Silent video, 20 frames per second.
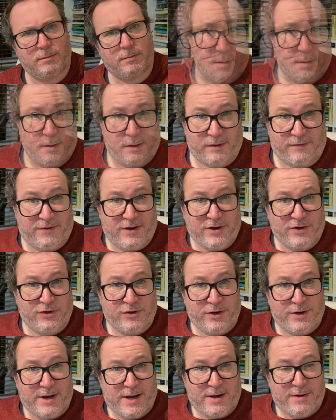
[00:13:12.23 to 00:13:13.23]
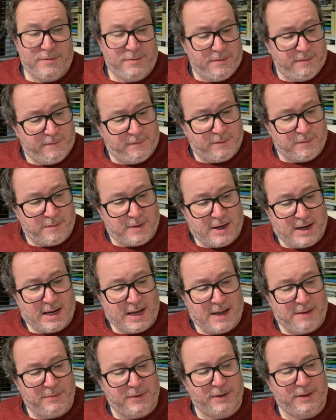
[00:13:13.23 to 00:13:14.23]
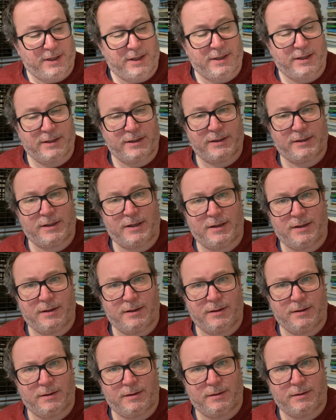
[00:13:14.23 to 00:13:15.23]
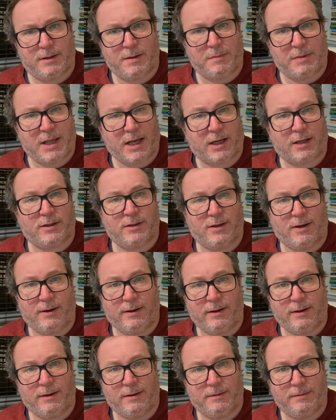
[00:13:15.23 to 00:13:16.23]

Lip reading: Adventure now from Hammond Innes, The Black Tide.